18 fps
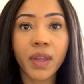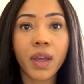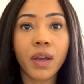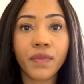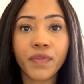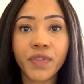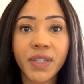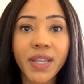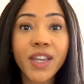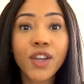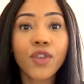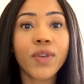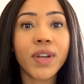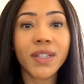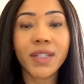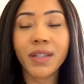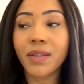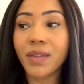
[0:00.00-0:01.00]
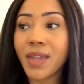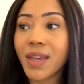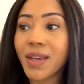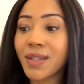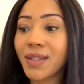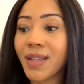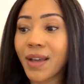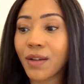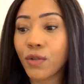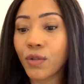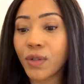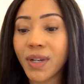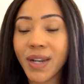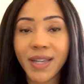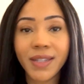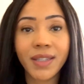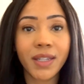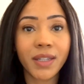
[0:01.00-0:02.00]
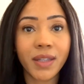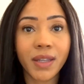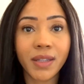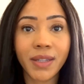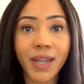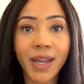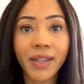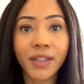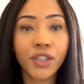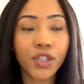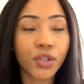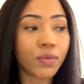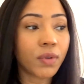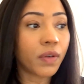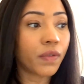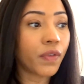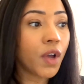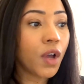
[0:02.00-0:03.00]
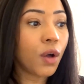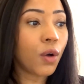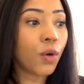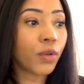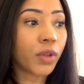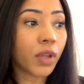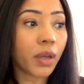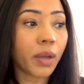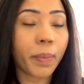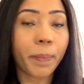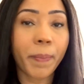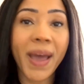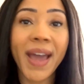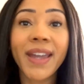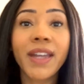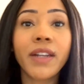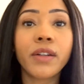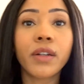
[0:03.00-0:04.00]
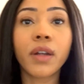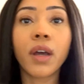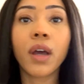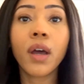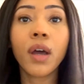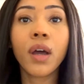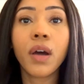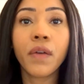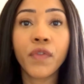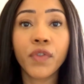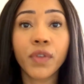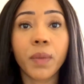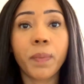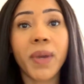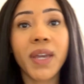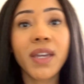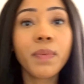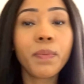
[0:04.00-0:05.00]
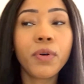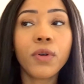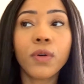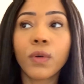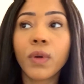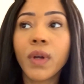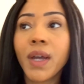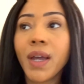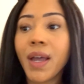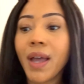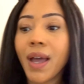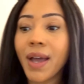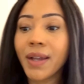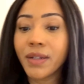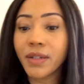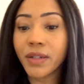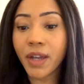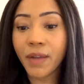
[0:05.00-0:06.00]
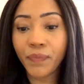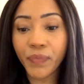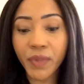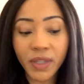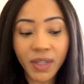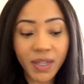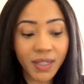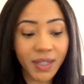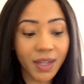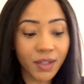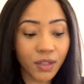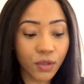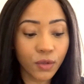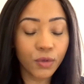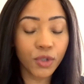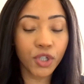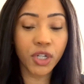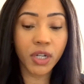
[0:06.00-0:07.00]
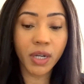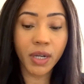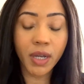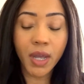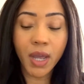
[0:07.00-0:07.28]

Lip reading: secrets and things that could lead to the danger of, or the pain and hurt of other people. And this has such a